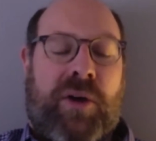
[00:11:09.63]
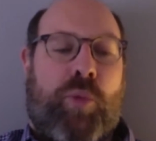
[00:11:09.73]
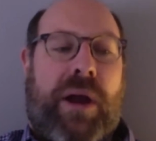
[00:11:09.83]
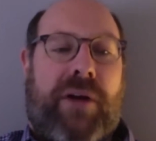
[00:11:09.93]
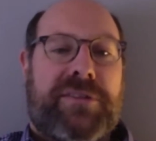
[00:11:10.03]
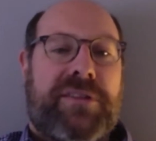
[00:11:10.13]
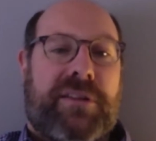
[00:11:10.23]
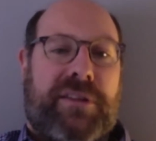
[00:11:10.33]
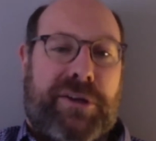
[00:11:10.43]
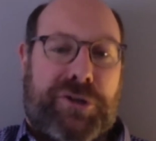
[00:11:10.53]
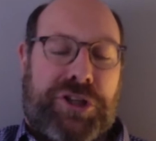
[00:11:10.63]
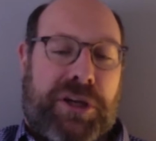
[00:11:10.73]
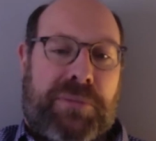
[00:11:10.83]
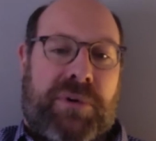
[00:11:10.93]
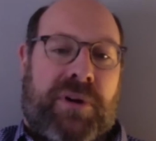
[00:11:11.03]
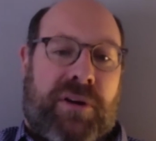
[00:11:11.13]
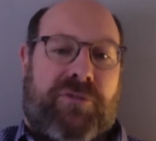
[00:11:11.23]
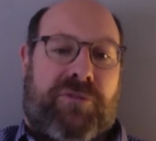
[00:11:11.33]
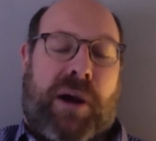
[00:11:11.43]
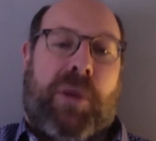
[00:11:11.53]
Where is the leadership
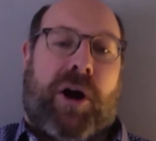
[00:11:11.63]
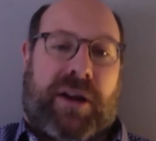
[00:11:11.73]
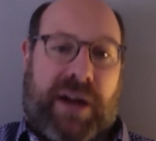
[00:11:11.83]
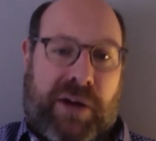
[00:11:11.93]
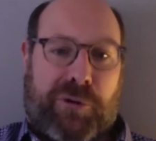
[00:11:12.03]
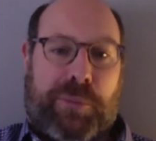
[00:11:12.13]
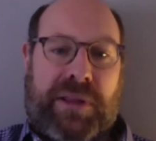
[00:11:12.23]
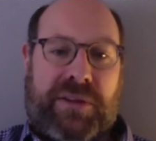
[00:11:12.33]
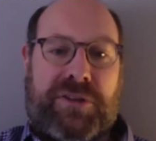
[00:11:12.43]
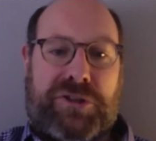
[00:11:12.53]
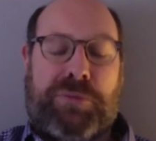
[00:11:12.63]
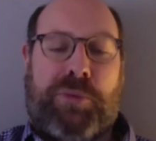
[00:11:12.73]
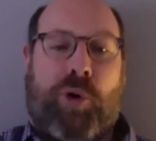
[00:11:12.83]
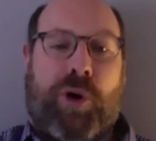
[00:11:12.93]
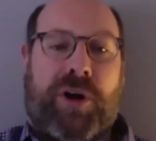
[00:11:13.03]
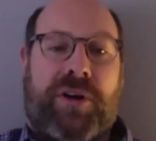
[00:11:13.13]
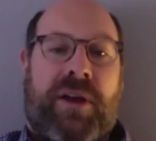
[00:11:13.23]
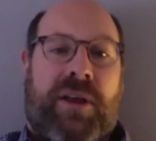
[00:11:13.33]
from our government to support